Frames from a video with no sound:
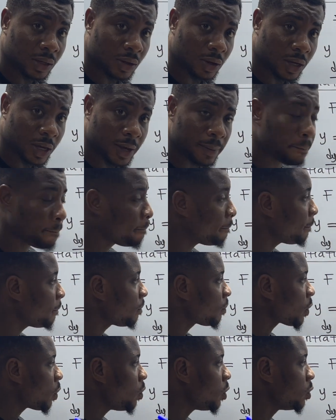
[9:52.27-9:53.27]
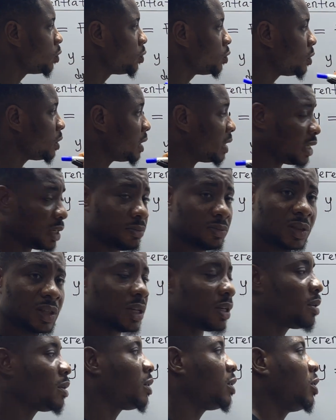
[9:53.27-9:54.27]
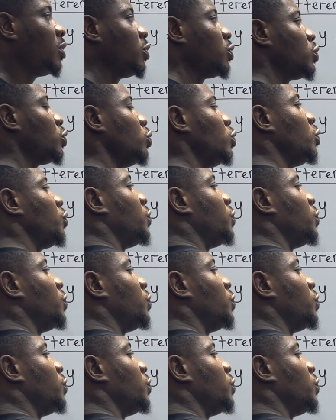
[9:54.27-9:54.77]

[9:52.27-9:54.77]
Okay, what we'll do the same thing to look